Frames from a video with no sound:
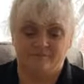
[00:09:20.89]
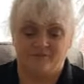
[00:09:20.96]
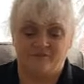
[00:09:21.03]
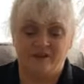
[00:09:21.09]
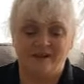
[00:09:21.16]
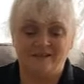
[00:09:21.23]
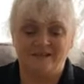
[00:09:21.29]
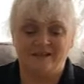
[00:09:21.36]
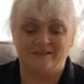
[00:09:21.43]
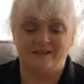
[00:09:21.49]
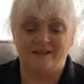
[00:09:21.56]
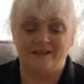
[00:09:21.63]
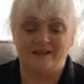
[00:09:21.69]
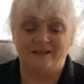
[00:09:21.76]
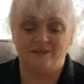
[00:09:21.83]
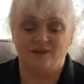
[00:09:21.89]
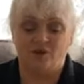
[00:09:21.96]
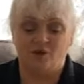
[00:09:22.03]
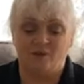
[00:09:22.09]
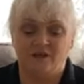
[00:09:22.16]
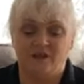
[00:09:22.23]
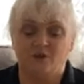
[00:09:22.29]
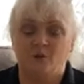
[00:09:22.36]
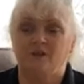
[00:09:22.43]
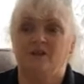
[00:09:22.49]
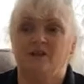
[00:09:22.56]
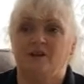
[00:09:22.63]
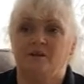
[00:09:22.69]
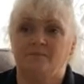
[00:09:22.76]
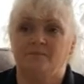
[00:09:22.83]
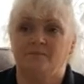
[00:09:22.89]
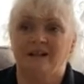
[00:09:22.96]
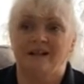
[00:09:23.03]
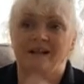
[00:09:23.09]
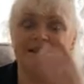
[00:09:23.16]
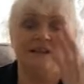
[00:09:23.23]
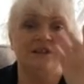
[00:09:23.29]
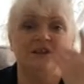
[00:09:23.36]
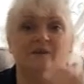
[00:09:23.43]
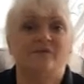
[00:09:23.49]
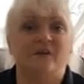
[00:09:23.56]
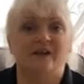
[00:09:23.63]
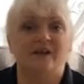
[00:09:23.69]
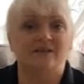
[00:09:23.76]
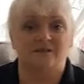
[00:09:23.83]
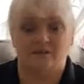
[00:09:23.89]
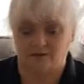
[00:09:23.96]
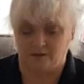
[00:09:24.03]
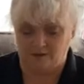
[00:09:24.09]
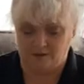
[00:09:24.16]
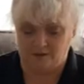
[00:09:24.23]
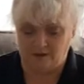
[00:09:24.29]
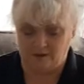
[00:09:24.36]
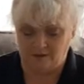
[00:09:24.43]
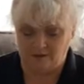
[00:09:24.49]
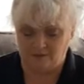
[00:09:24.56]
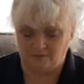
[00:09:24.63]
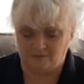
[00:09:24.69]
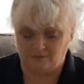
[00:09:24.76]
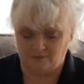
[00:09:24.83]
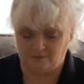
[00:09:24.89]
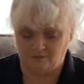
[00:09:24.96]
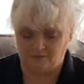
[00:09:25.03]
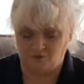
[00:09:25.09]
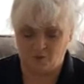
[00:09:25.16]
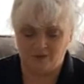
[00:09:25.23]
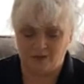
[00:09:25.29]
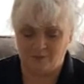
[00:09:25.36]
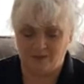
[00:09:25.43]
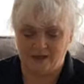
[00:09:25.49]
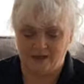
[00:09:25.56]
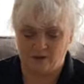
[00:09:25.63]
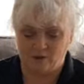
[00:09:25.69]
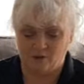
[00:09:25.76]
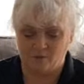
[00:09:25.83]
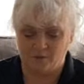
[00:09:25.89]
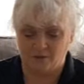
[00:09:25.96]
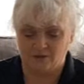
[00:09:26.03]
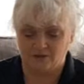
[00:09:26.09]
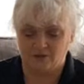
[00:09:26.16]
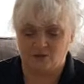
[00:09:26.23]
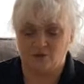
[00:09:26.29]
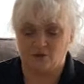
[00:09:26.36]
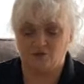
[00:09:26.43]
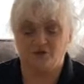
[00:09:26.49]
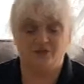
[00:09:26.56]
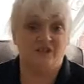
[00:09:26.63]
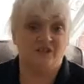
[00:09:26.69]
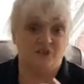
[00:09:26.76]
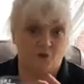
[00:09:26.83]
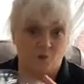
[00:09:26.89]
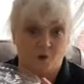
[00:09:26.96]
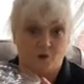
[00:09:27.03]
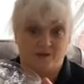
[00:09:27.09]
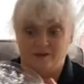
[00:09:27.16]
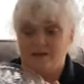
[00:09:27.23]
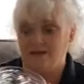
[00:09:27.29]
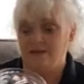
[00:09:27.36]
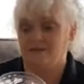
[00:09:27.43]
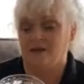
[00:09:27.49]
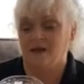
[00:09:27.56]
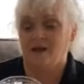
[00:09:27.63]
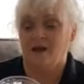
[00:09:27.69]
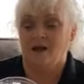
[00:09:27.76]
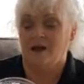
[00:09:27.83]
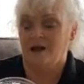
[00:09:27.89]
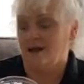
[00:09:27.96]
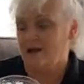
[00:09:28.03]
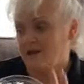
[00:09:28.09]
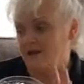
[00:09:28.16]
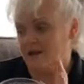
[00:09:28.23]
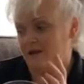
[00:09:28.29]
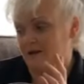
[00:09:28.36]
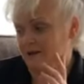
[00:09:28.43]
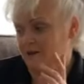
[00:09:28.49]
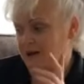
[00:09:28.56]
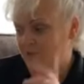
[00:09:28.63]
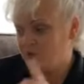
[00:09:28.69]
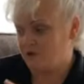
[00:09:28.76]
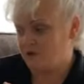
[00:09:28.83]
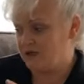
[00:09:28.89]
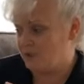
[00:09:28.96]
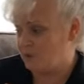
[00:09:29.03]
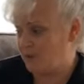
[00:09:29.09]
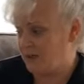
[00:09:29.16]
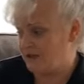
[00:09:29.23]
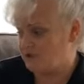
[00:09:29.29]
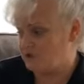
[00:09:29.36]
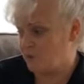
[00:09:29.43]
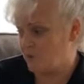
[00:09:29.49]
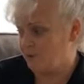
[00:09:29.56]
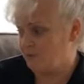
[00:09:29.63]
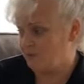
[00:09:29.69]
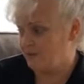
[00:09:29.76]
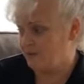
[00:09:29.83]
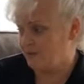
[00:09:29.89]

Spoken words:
things in that you need, you know, when you're doing your cleaning your face and doing your makeup. So she's took one of these. I'm going to give Paige one,